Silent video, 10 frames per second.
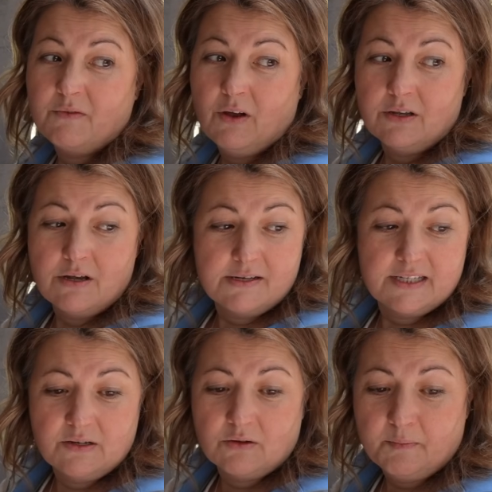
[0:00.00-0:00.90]
We've got a
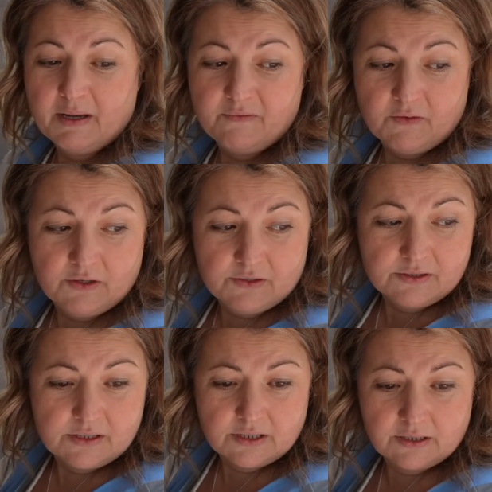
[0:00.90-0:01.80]
nice snuggle bed for
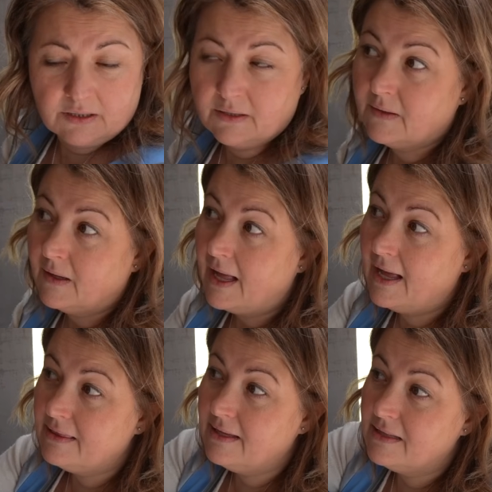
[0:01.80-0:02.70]
us.
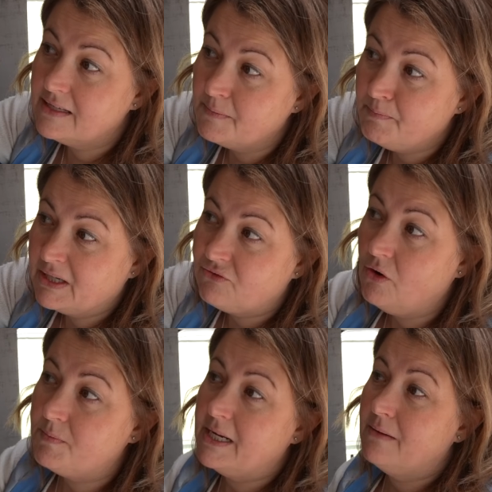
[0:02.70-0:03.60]
And then there's a big
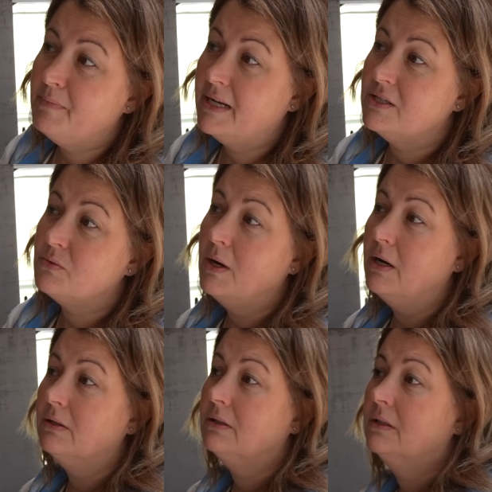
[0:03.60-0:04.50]
drop-down bed as
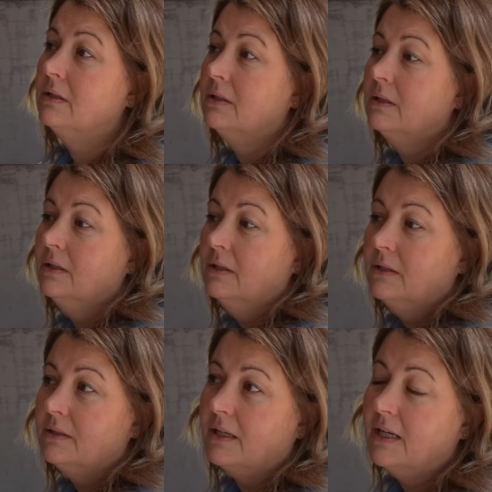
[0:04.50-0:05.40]
well
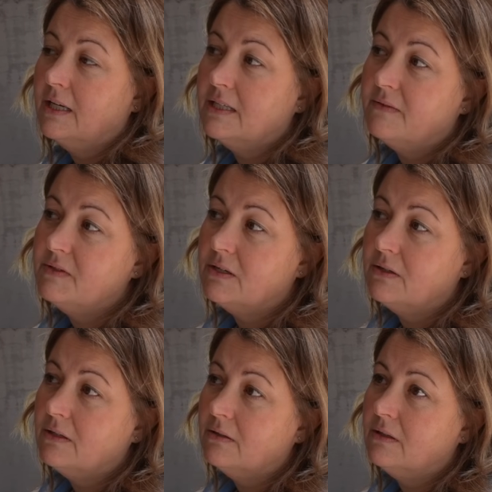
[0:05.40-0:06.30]
that he could have his
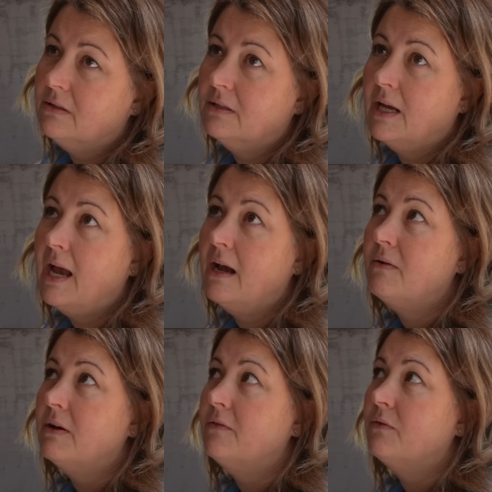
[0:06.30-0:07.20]
own little
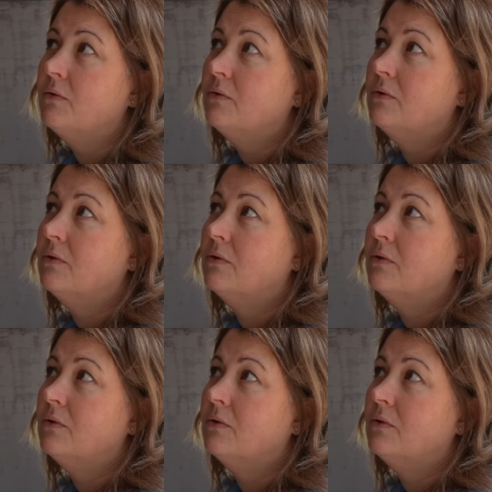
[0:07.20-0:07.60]
area for.